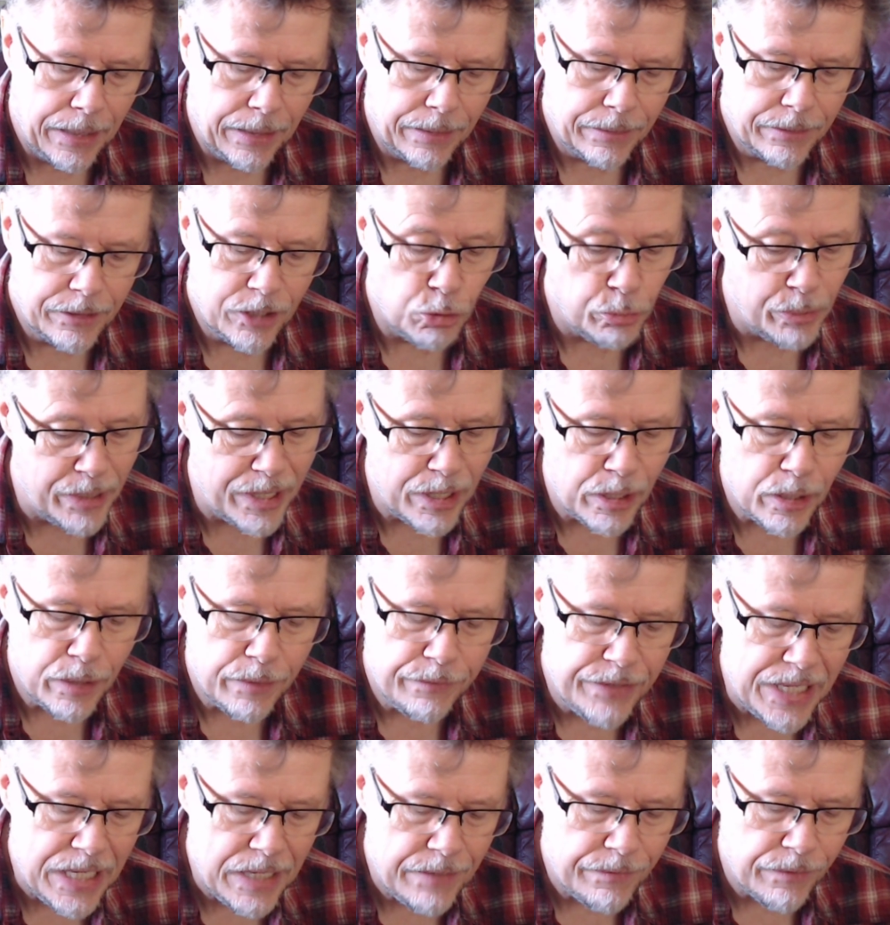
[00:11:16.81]
Career of
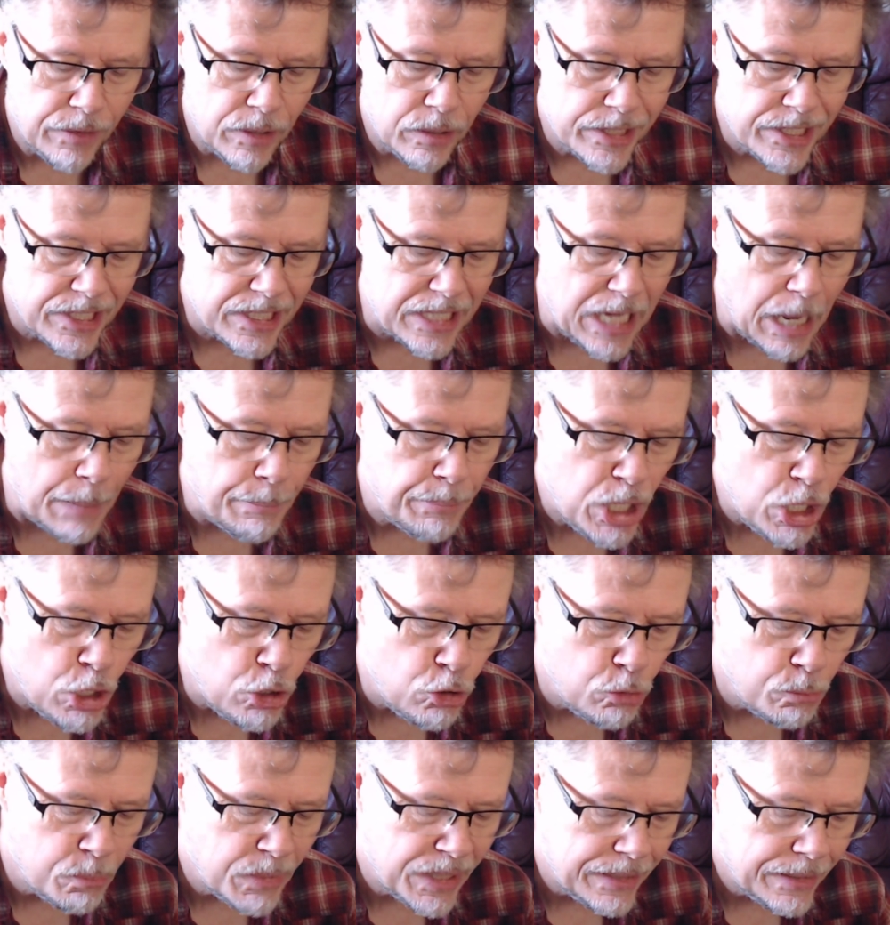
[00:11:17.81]
Evil,
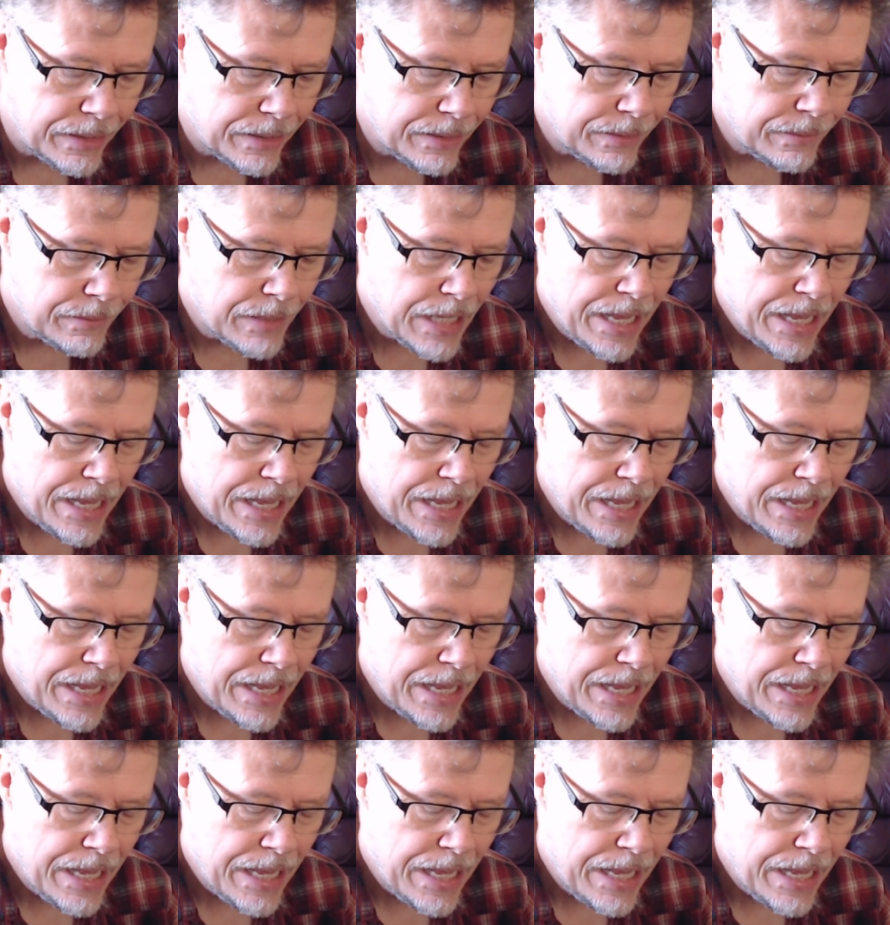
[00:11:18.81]
Subhuman,